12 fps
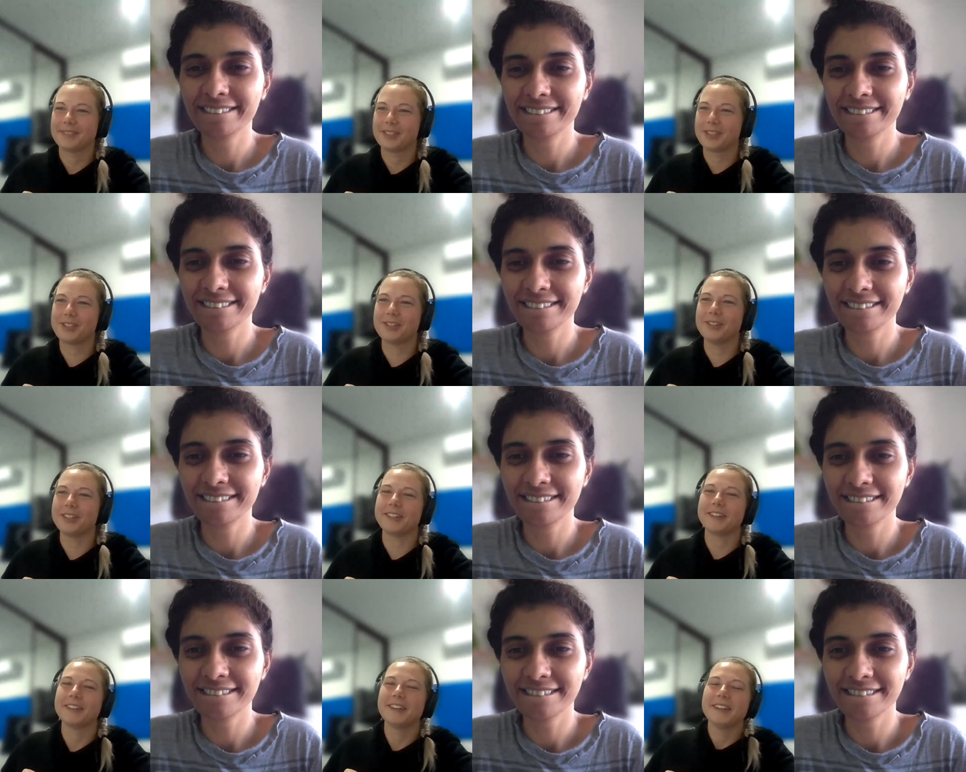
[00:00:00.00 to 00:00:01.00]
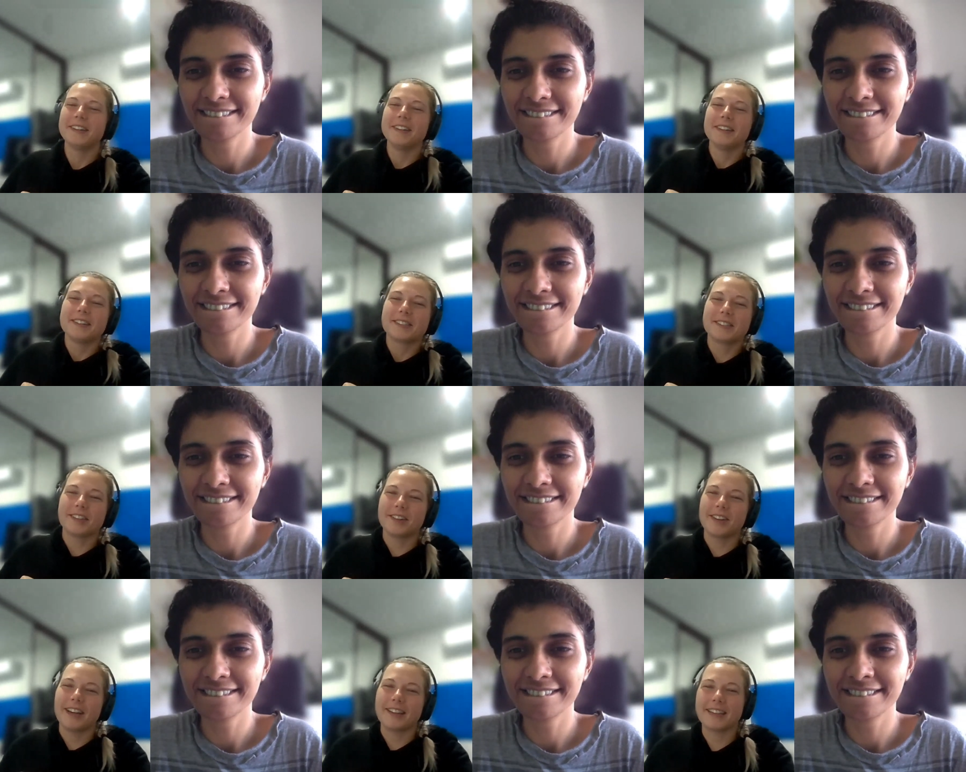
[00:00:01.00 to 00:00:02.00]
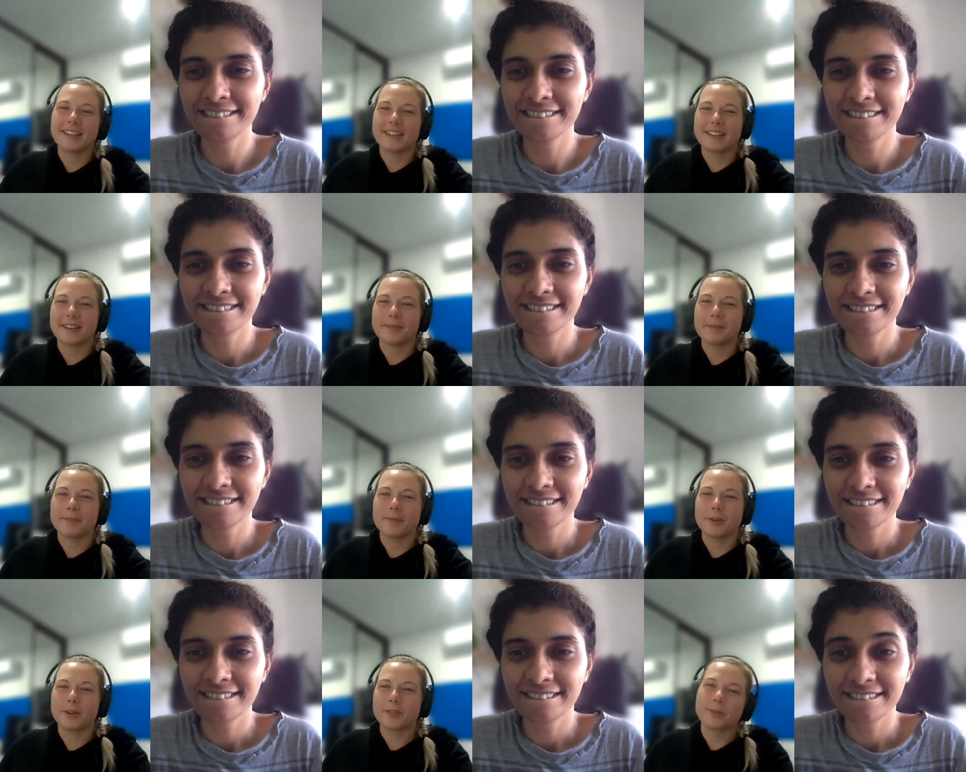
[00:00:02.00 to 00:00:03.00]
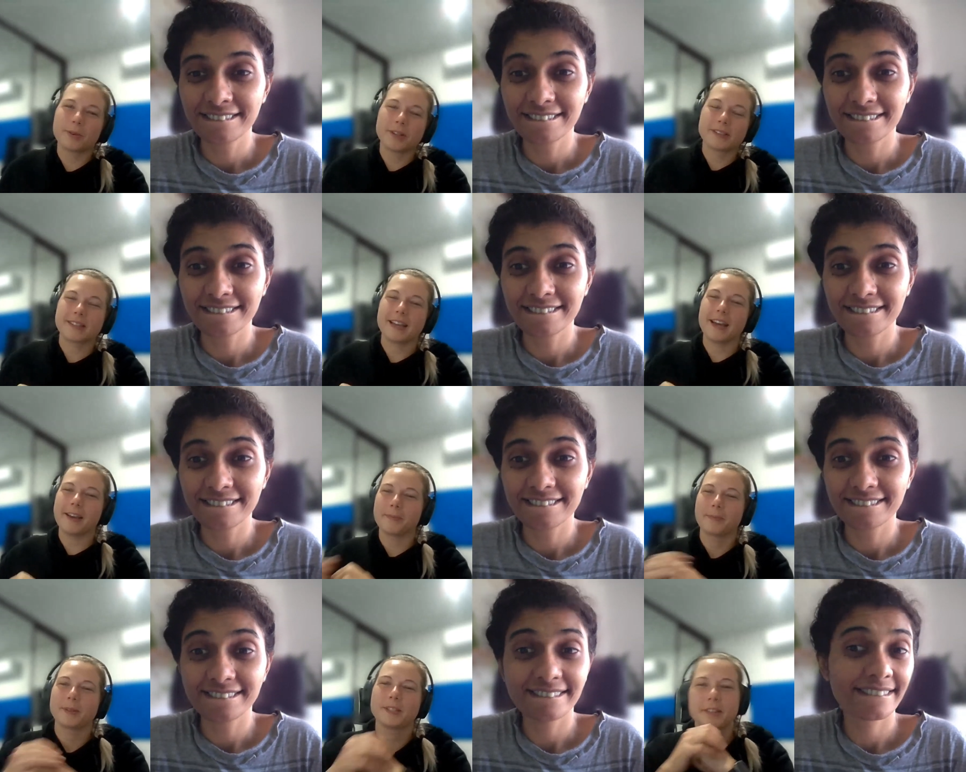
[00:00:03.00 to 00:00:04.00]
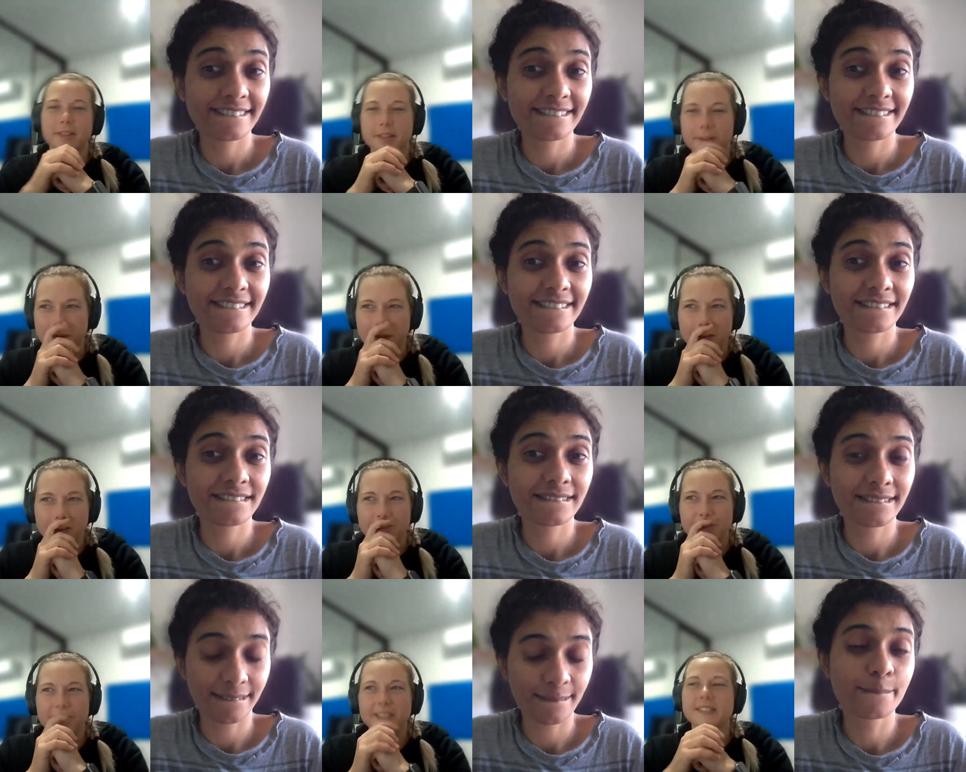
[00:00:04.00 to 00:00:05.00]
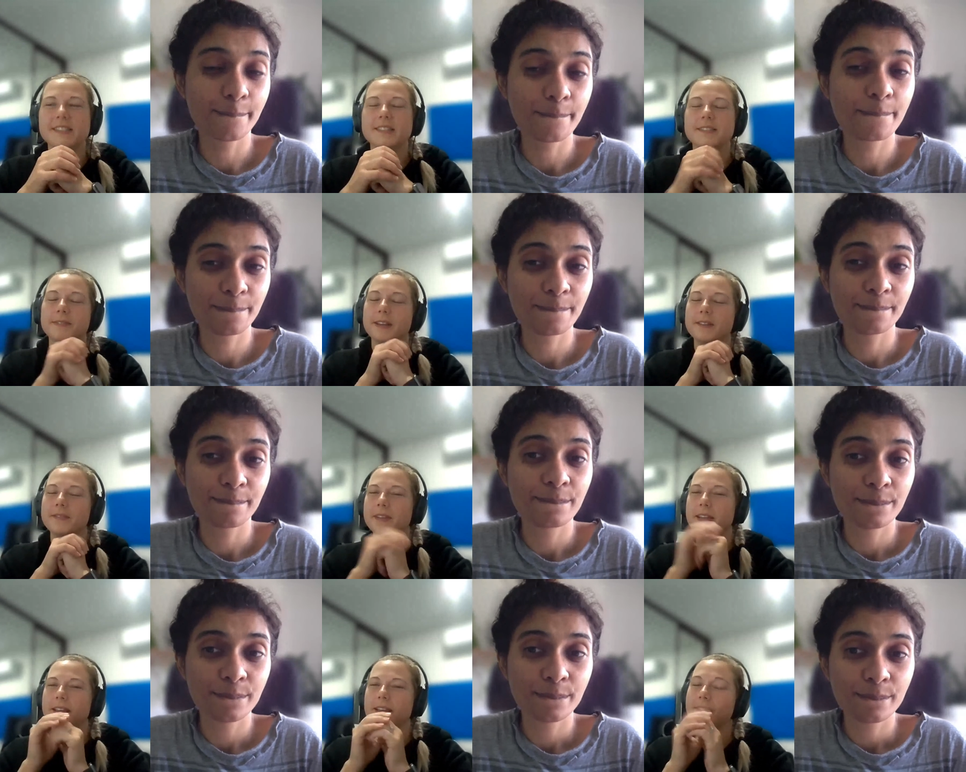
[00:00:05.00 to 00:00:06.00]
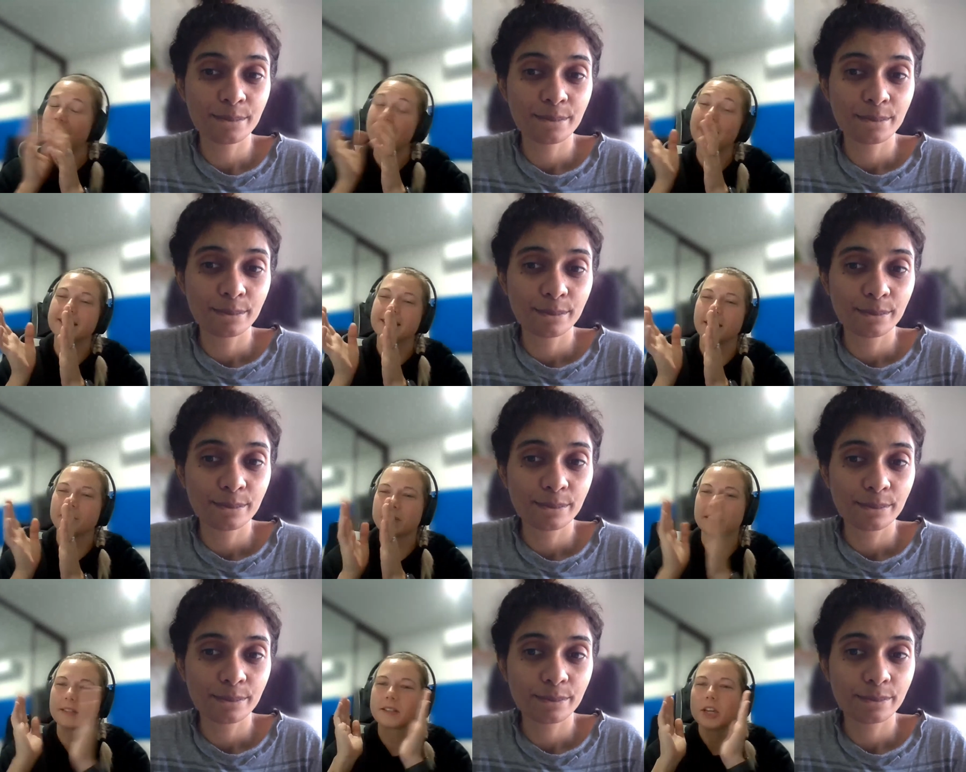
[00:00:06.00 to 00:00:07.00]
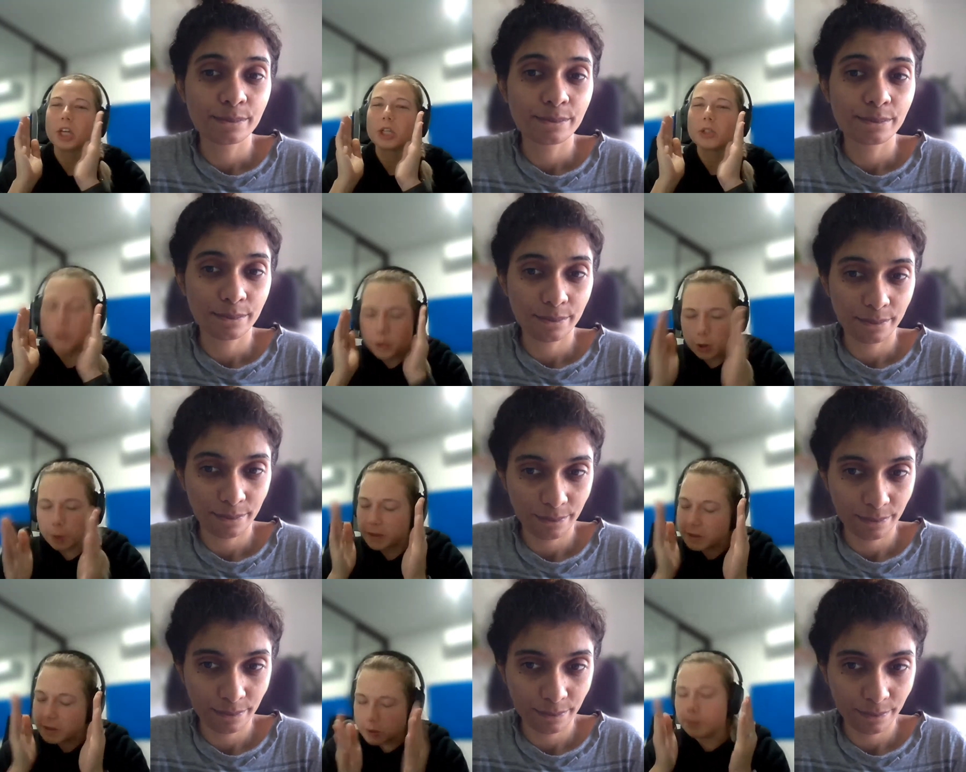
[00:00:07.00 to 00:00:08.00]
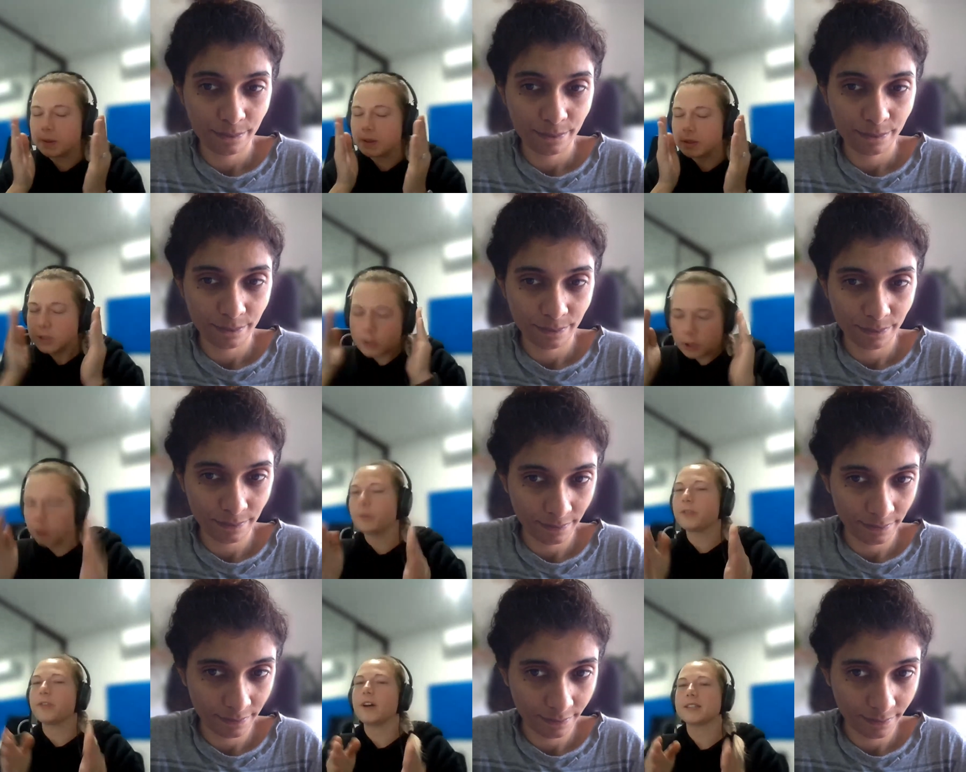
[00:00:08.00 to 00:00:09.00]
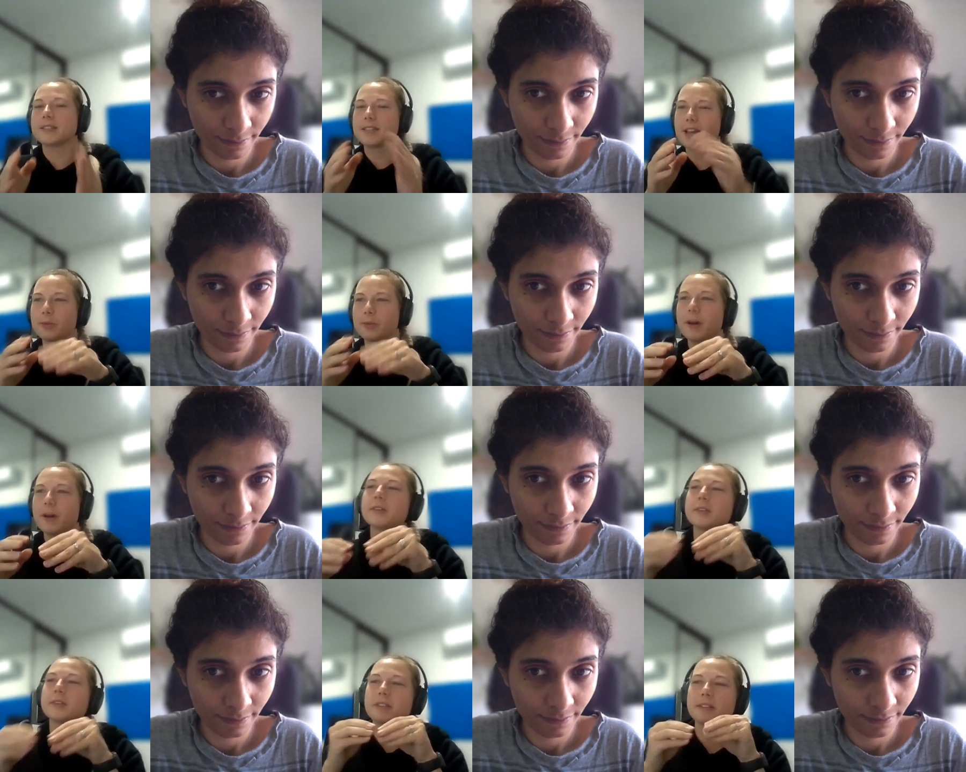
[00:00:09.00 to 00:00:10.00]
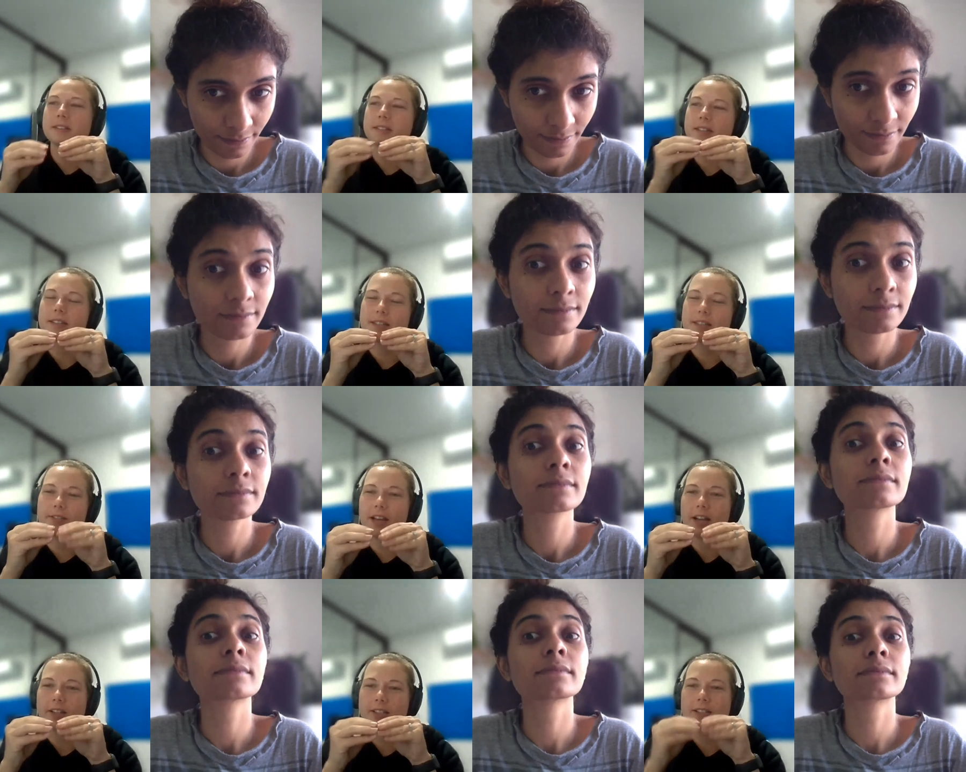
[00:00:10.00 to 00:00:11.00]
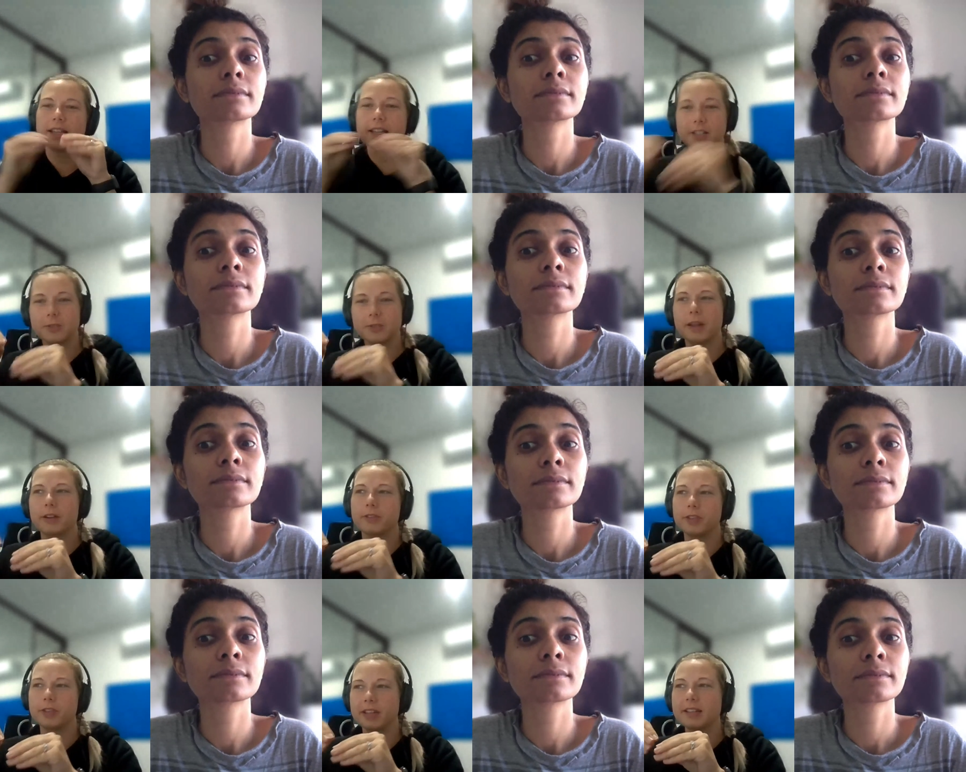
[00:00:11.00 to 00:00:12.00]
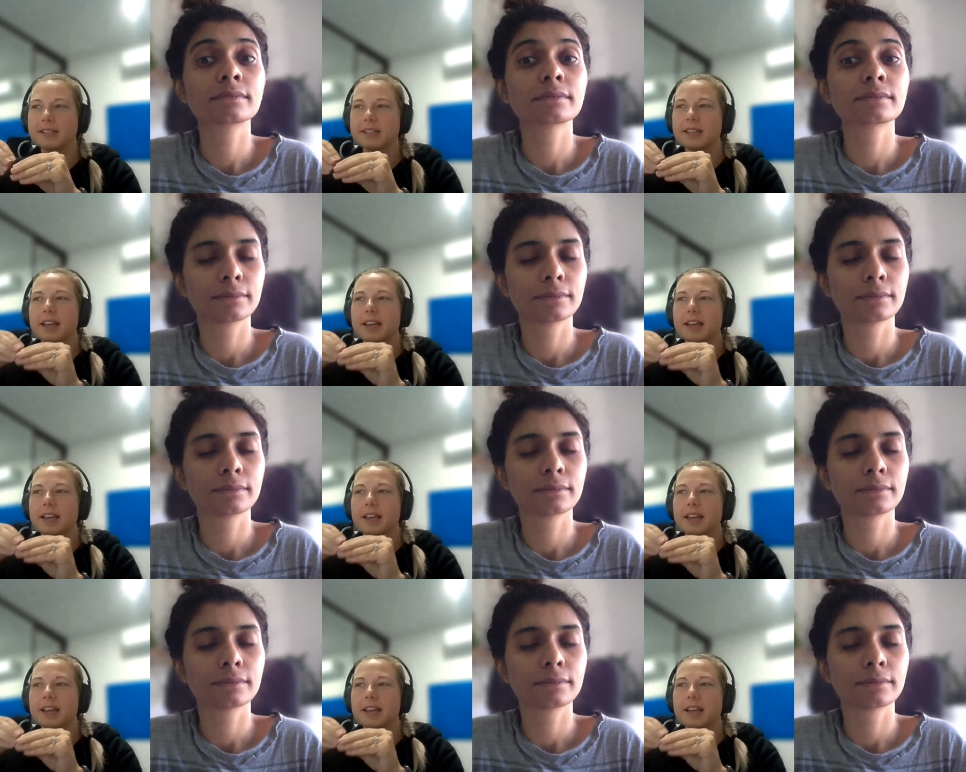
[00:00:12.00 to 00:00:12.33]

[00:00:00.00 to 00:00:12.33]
Speaker 1: Sure. So I think um, one of the ones that I'm particularly proud of is when we when I adapted super super super fast nanoparticle synthesis and reaction into microfluidics